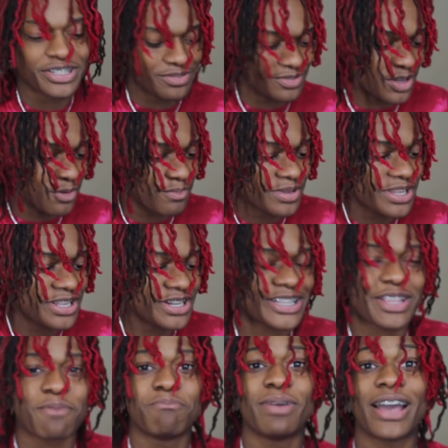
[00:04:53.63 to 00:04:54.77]
don't mean
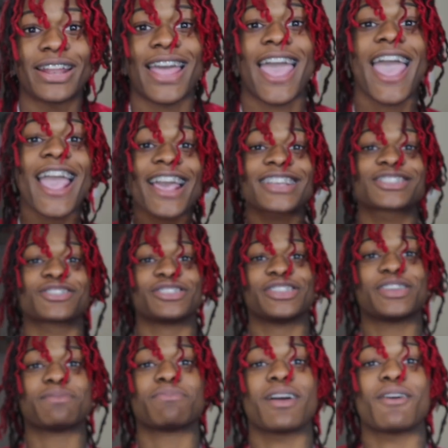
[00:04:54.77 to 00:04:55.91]
nothing. But
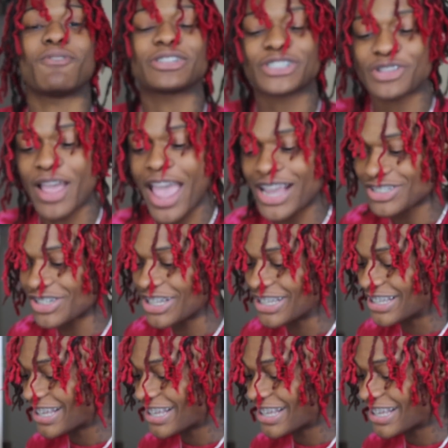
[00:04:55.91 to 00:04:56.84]
actually, bro, once you actually